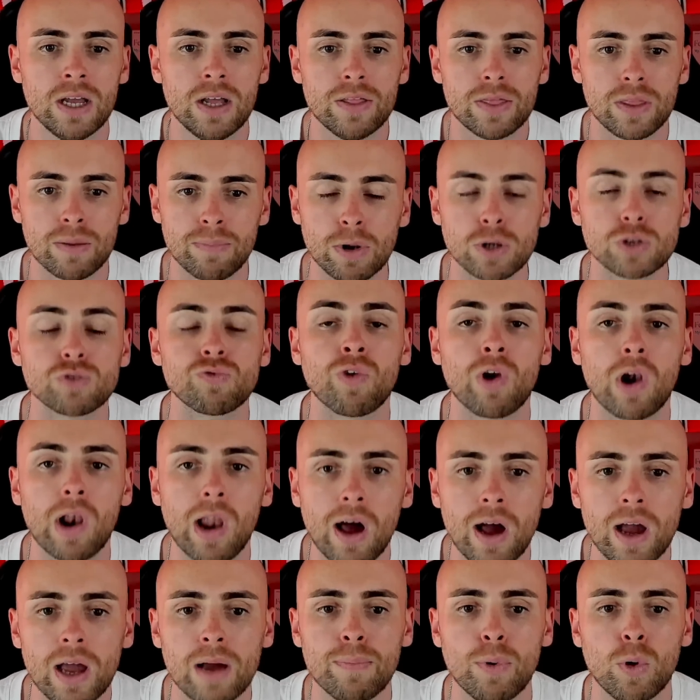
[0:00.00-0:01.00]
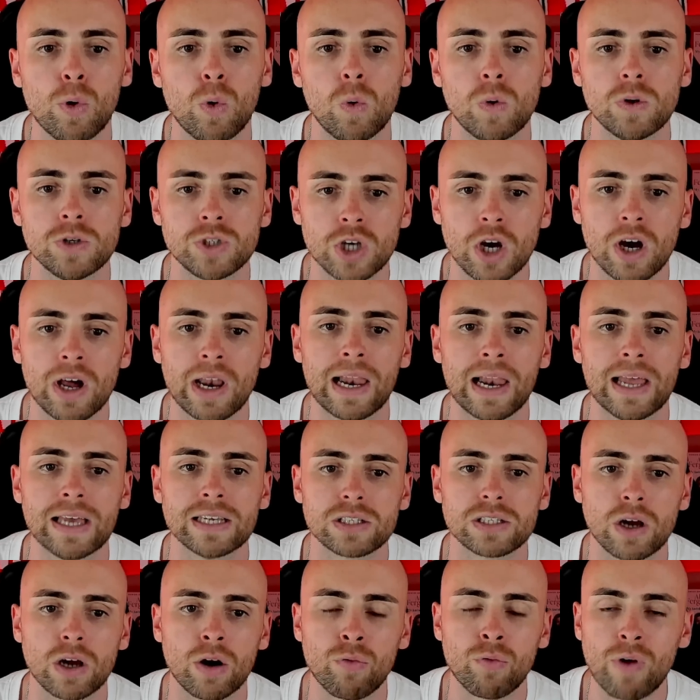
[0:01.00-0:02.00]
the most reliable
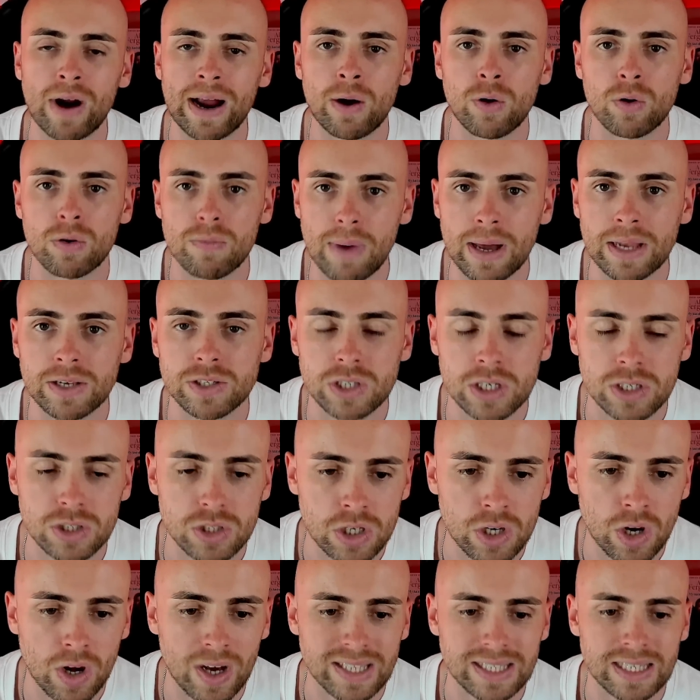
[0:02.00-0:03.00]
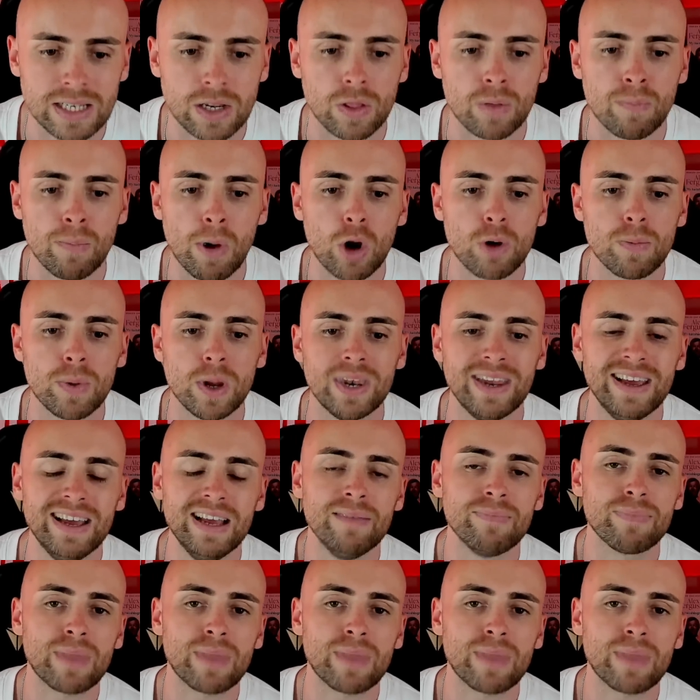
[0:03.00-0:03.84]
journalist around Manchester United at the moment.